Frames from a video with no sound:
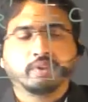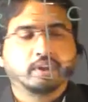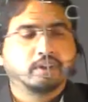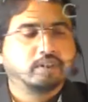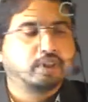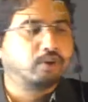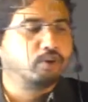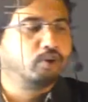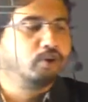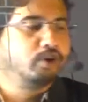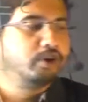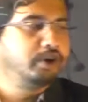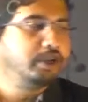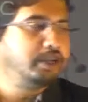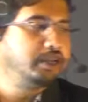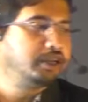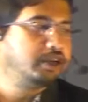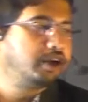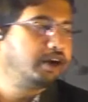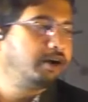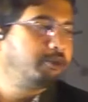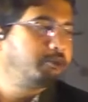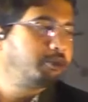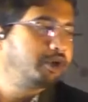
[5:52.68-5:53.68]
The only
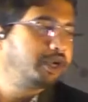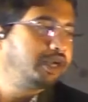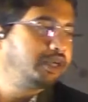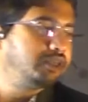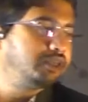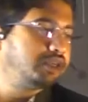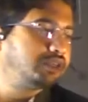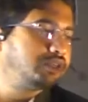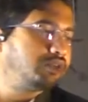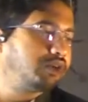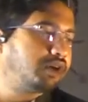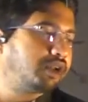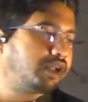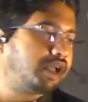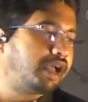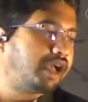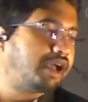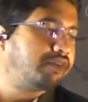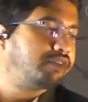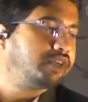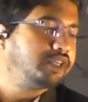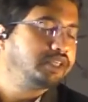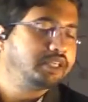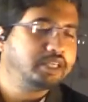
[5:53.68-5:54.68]
component that you are
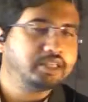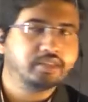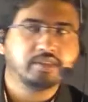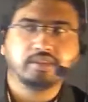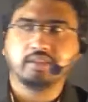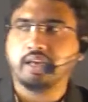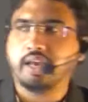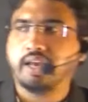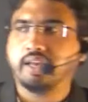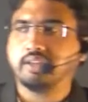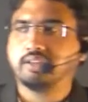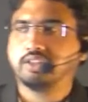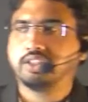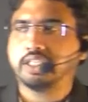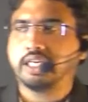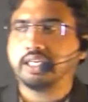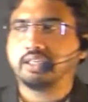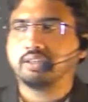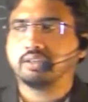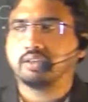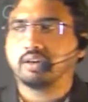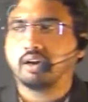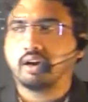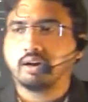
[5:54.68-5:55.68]
having is Az
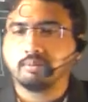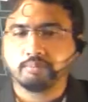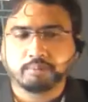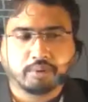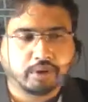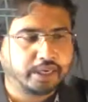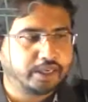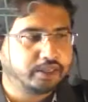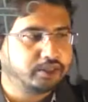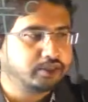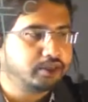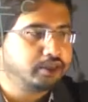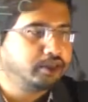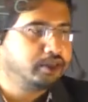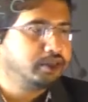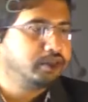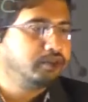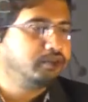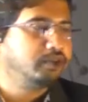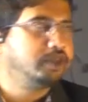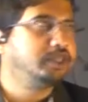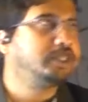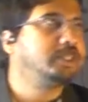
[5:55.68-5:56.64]
component, which